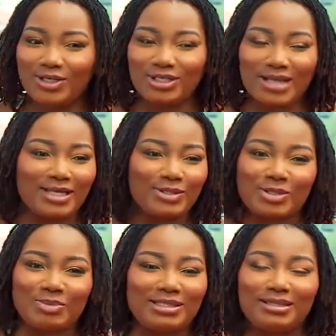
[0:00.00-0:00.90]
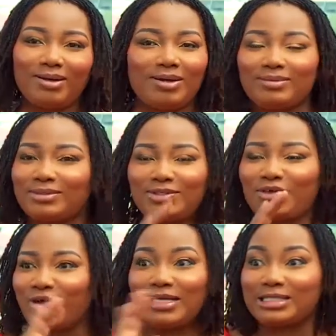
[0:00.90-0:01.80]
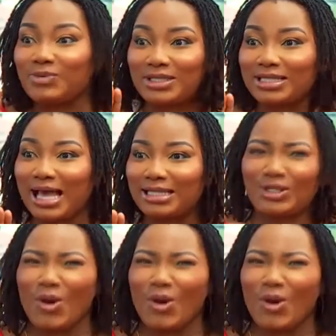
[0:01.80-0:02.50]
Good. I used to be crazy with that.